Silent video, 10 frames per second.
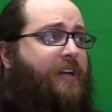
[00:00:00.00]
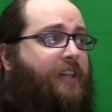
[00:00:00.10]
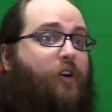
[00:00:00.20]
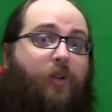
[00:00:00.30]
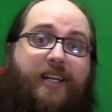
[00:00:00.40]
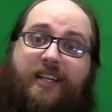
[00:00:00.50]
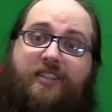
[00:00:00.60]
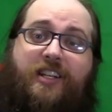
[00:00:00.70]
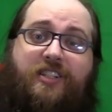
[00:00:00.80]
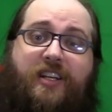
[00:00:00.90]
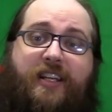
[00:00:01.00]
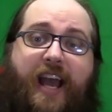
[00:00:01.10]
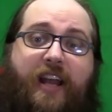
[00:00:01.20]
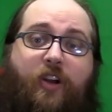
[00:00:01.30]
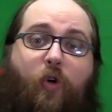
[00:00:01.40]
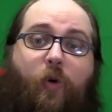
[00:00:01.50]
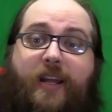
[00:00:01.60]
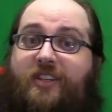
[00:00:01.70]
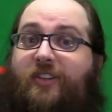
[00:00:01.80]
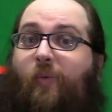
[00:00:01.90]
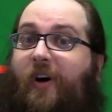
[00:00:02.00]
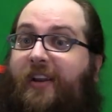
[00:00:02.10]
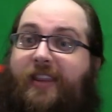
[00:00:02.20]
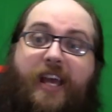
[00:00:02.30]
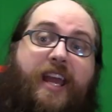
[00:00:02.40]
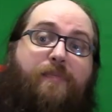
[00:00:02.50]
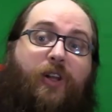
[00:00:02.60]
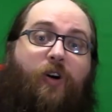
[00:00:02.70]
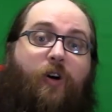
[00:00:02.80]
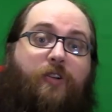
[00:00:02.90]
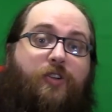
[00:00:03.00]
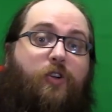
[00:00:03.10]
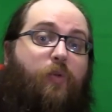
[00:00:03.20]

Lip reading: The only consistent category is the one they belong to,